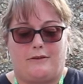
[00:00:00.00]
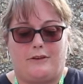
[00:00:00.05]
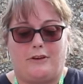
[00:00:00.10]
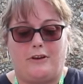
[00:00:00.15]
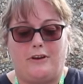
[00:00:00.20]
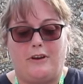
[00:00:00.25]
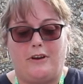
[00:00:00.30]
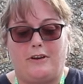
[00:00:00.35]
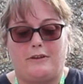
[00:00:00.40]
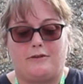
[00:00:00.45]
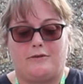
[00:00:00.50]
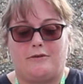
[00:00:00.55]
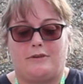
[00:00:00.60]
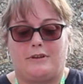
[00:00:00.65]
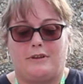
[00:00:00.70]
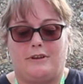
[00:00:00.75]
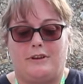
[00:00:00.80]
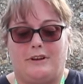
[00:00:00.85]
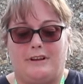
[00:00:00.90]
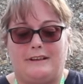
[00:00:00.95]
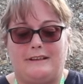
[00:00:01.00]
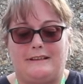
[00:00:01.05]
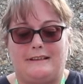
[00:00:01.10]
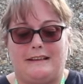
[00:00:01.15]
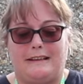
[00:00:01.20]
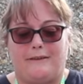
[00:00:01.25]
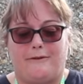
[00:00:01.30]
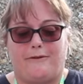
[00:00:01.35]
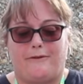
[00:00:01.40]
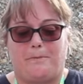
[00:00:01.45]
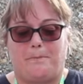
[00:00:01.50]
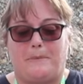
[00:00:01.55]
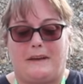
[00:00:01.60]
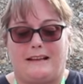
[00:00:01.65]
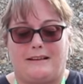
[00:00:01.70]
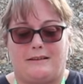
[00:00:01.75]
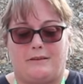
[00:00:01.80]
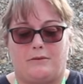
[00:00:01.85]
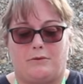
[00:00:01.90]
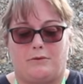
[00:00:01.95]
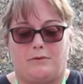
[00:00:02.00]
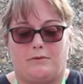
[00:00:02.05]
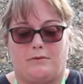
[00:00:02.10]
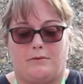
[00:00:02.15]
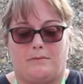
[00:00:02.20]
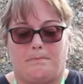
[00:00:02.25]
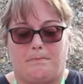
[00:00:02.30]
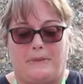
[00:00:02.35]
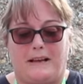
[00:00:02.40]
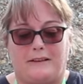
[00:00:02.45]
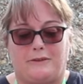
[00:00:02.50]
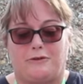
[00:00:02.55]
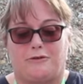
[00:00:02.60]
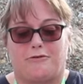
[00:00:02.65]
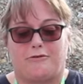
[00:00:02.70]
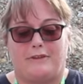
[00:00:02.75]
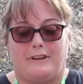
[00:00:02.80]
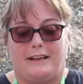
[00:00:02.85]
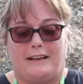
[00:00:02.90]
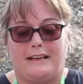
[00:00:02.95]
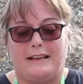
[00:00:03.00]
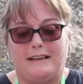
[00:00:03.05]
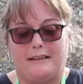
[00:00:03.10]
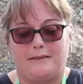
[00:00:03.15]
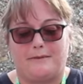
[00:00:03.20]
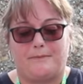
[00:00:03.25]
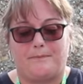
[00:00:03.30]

219th Battle Battery,